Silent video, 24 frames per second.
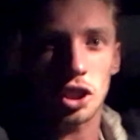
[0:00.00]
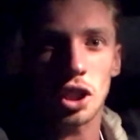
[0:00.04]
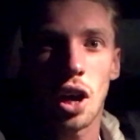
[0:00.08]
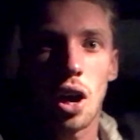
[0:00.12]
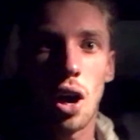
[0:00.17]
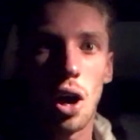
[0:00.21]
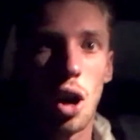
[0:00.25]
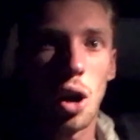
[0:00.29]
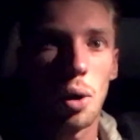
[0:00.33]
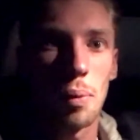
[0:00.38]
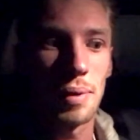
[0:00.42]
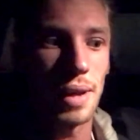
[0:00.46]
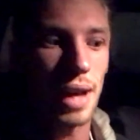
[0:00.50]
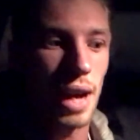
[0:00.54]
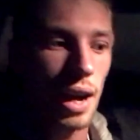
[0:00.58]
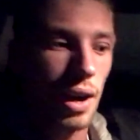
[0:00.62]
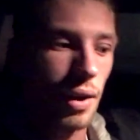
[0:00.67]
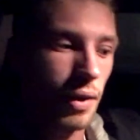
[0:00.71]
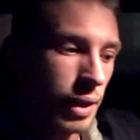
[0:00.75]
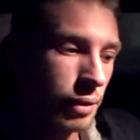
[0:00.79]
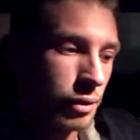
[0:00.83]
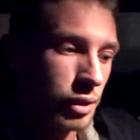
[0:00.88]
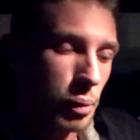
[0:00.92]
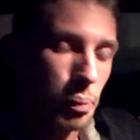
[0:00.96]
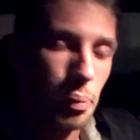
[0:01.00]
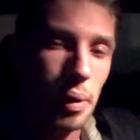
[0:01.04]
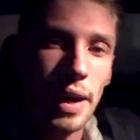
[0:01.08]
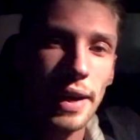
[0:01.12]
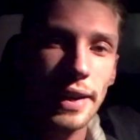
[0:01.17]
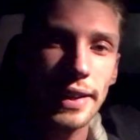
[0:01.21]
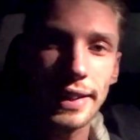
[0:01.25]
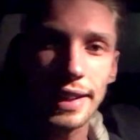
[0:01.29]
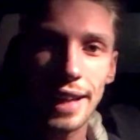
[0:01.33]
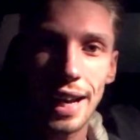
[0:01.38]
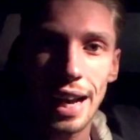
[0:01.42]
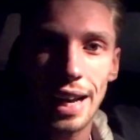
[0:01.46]
got home now. It was a
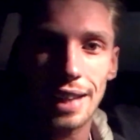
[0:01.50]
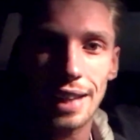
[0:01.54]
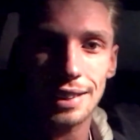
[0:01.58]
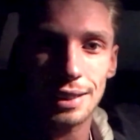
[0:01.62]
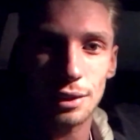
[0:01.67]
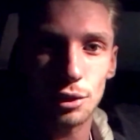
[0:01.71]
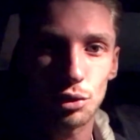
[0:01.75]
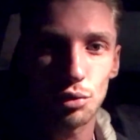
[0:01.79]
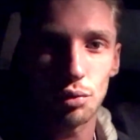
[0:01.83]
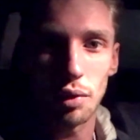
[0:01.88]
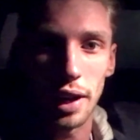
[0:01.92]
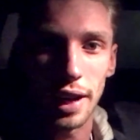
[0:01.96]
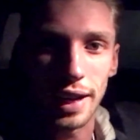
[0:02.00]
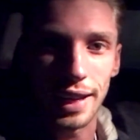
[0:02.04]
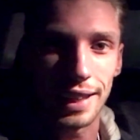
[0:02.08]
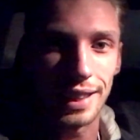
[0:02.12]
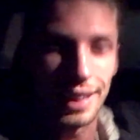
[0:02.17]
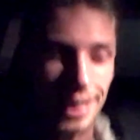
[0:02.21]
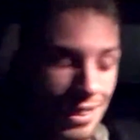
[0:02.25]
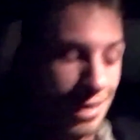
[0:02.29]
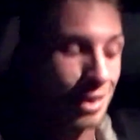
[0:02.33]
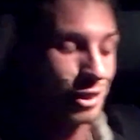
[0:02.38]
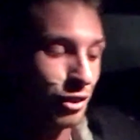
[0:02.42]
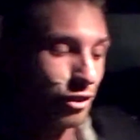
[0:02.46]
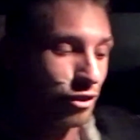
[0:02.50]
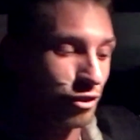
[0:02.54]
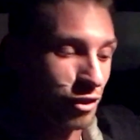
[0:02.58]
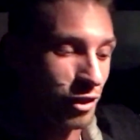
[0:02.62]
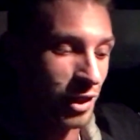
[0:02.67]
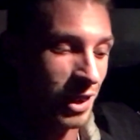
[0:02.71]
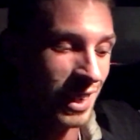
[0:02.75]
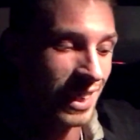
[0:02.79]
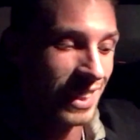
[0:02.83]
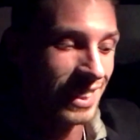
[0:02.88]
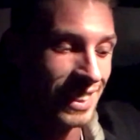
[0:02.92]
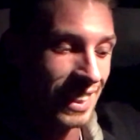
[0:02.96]
pain in the ass, it was raining and it was
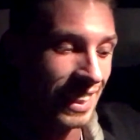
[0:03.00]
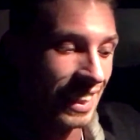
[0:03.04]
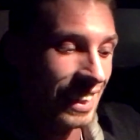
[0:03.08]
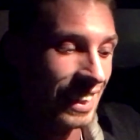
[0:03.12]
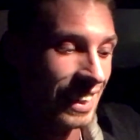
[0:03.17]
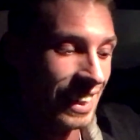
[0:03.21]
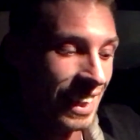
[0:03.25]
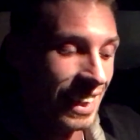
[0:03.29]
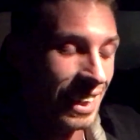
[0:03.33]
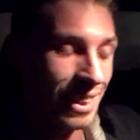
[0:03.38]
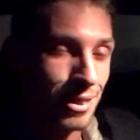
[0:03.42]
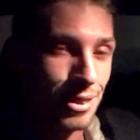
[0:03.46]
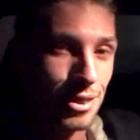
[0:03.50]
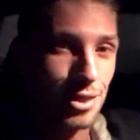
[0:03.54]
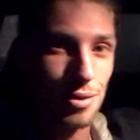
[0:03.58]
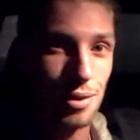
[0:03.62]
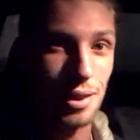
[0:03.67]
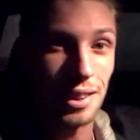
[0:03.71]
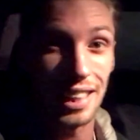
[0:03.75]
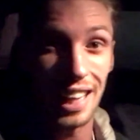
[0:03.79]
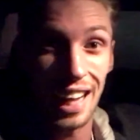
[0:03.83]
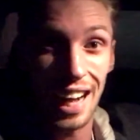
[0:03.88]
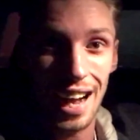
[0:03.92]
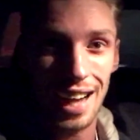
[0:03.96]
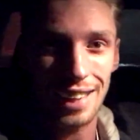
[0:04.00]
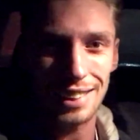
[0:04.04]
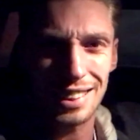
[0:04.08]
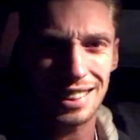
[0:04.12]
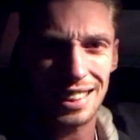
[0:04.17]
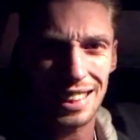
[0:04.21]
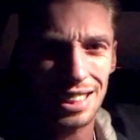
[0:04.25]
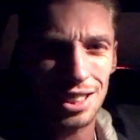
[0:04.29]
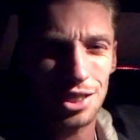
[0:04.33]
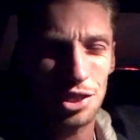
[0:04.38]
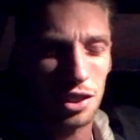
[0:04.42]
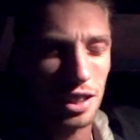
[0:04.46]
freezing and it was really hard to
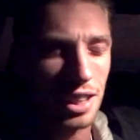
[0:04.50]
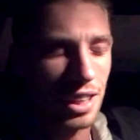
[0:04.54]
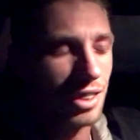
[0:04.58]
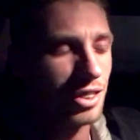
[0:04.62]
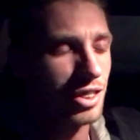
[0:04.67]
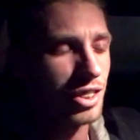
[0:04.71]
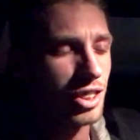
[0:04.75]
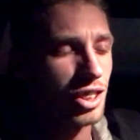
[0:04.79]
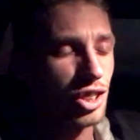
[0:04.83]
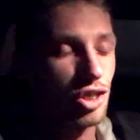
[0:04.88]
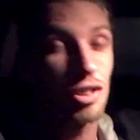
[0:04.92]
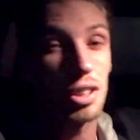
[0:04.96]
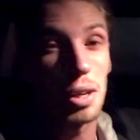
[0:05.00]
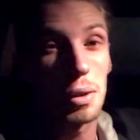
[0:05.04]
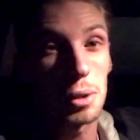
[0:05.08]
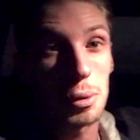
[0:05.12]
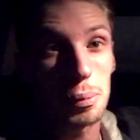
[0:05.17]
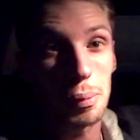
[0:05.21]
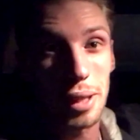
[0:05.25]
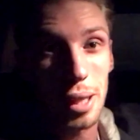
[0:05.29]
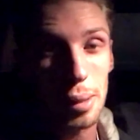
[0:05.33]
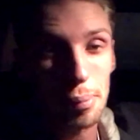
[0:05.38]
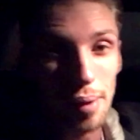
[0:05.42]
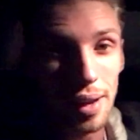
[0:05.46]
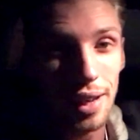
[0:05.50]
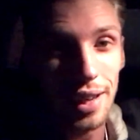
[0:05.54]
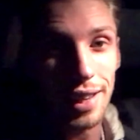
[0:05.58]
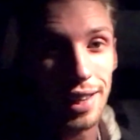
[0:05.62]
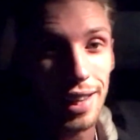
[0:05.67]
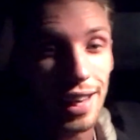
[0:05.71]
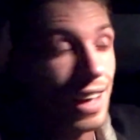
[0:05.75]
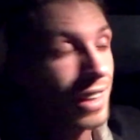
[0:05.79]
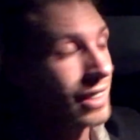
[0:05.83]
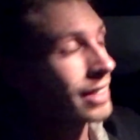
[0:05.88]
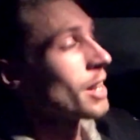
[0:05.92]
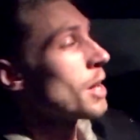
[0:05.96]
see the drills, and the drills being a pain in the
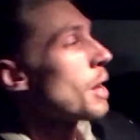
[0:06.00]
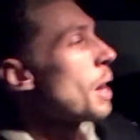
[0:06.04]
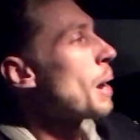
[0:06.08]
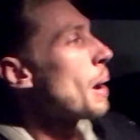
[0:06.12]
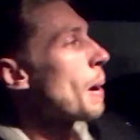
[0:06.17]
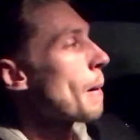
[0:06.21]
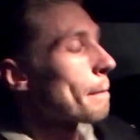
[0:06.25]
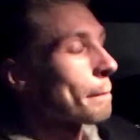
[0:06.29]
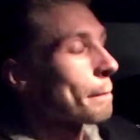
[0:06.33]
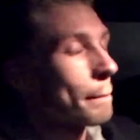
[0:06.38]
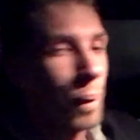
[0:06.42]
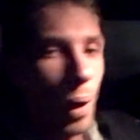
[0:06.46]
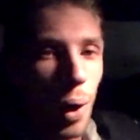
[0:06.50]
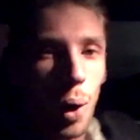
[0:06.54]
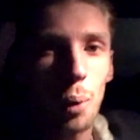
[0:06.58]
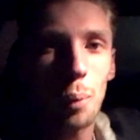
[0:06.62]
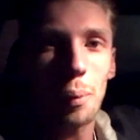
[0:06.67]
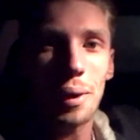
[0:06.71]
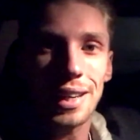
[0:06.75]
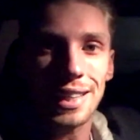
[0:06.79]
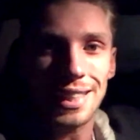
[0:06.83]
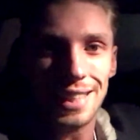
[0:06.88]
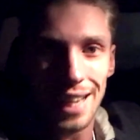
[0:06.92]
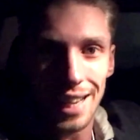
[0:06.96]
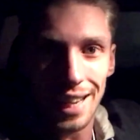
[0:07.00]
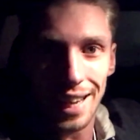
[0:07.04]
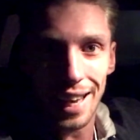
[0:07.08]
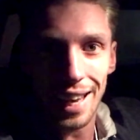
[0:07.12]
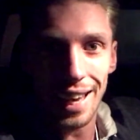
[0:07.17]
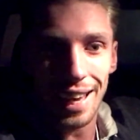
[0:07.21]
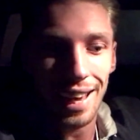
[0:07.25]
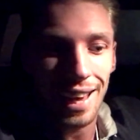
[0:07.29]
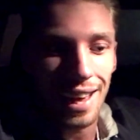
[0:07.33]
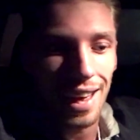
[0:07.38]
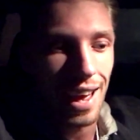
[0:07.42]
ass, but we did it.